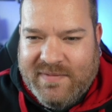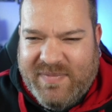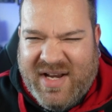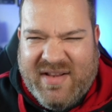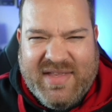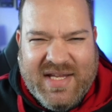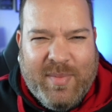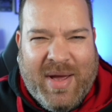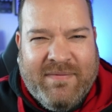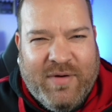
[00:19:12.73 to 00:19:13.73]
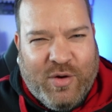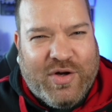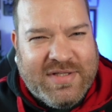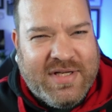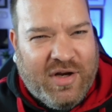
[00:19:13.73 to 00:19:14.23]
And I think about
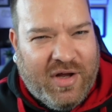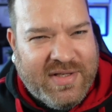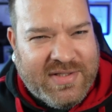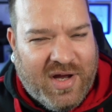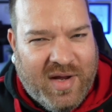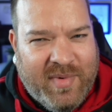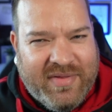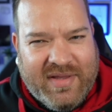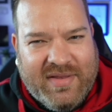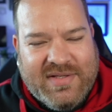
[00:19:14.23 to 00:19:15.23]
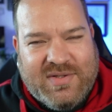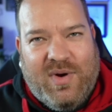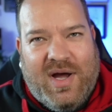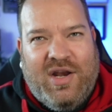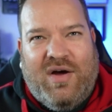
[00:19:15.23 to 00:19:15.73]
vloggers a lot of the time. I think there's
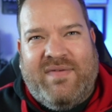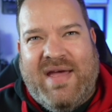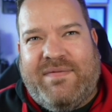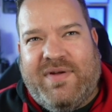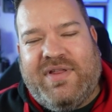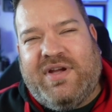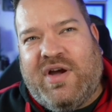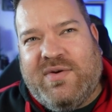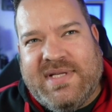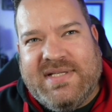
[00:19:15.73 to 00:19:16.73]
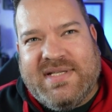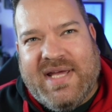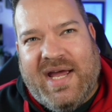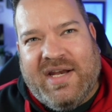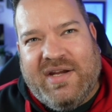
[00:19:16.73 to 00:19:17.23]
quite a lot of effort that goes into
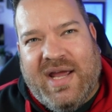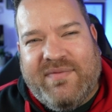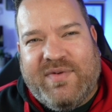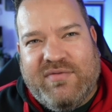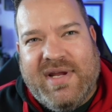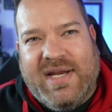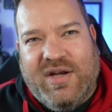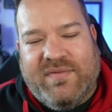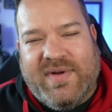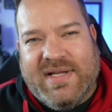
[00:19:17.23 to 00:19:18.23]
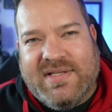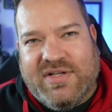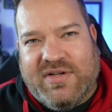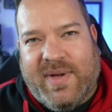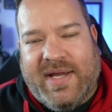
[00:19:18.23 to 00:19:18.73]
that, and you have to really love it to
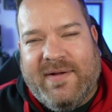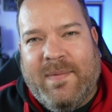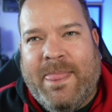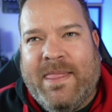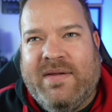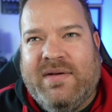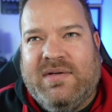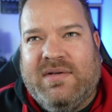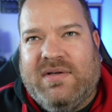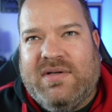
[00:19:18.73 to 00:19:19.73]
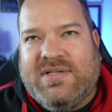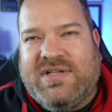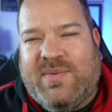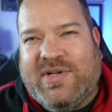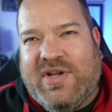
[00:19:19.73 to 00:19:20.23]
do it. Mm.
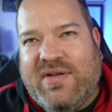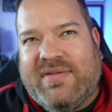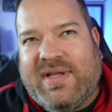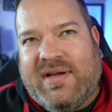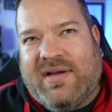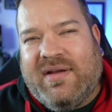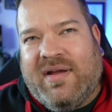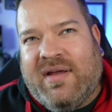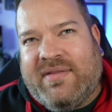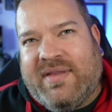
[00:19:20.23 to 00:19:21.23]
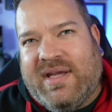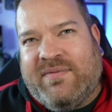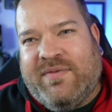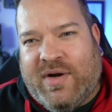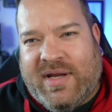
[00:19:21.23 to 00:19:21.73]
So I think
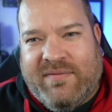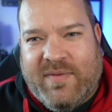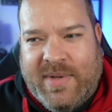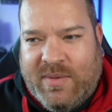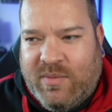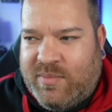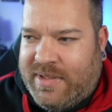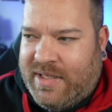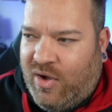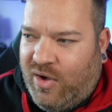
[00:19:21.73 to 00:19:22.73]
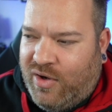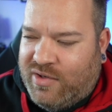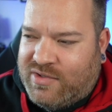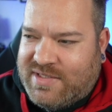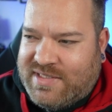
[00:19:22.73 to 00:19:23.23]
vlogging for me would be
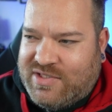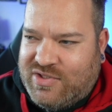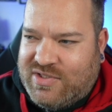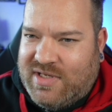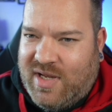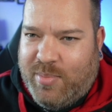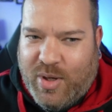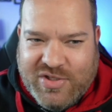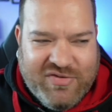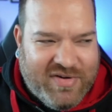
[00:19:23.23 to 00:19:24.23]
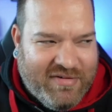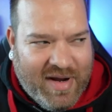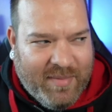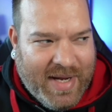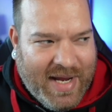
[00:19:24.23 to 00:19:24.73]
hard because it's just like pottering
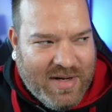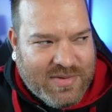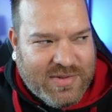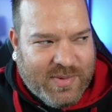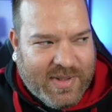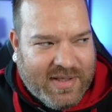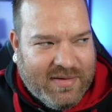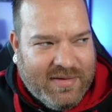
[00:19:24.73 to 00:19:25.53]
around my house doing